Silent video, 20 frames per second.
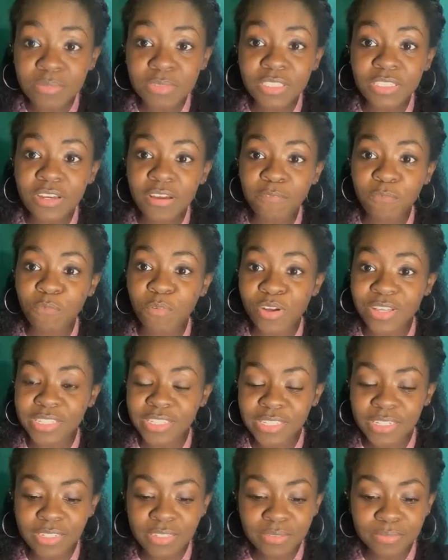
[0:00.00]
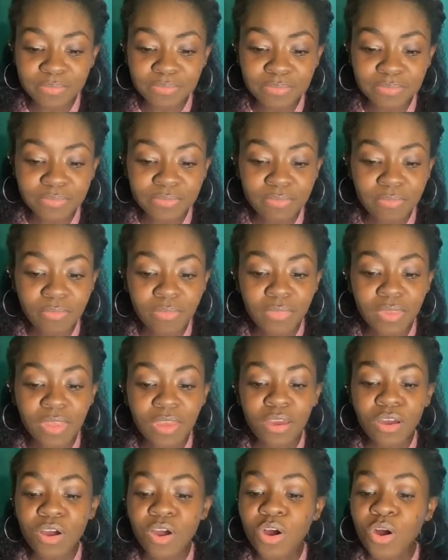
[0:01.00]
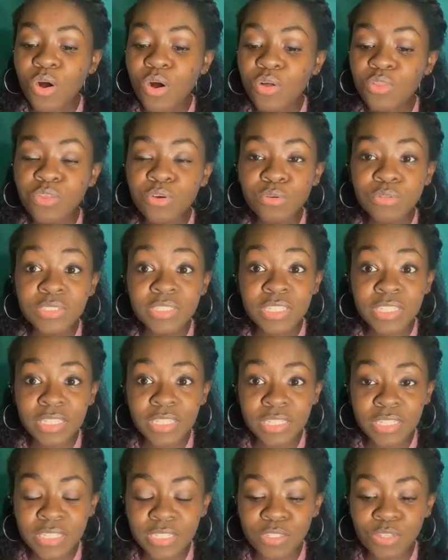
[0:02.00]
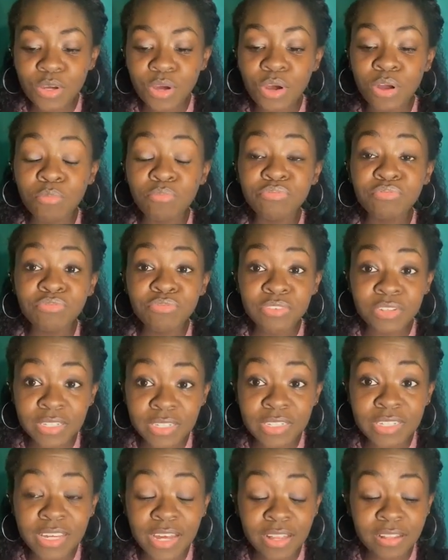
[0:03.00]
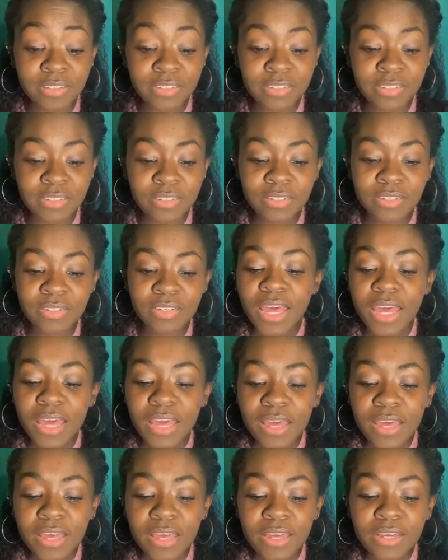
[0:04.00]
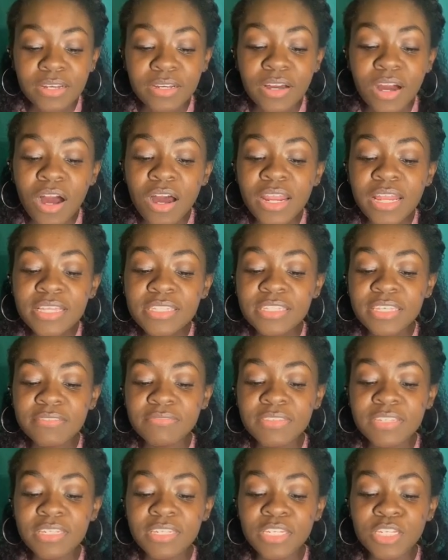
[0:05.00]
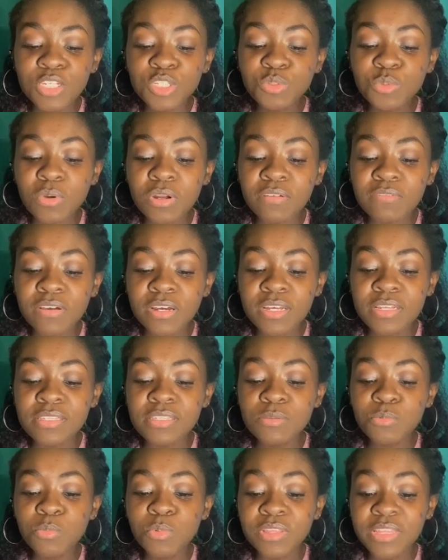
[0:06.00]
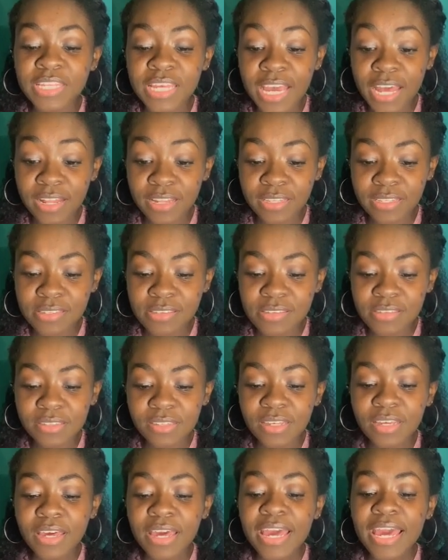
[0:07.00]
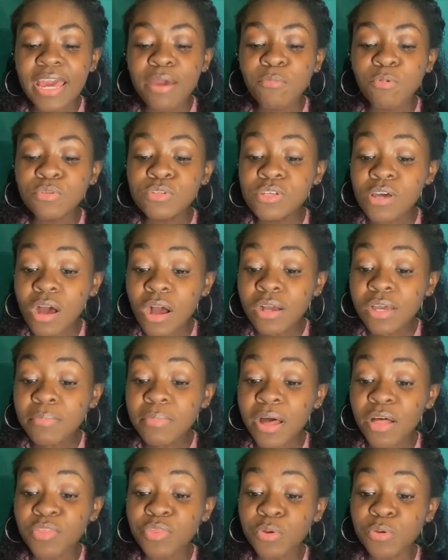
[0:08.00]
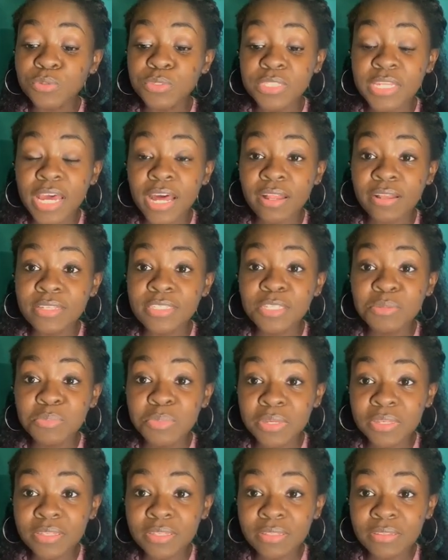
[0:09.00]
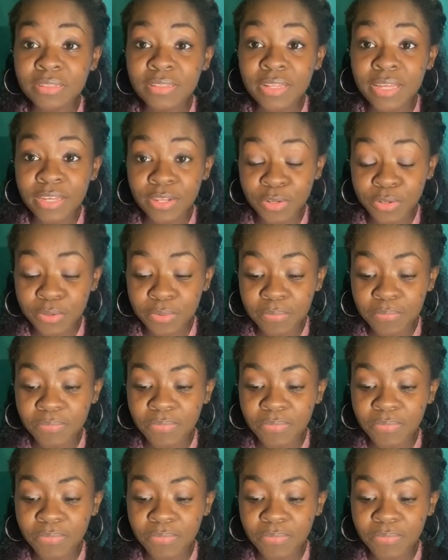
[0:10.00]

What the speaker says: stuff, wasn't it? All those kids are pretty talented. God has gifted each one of us with talents, and we'll talk about those talents a bit later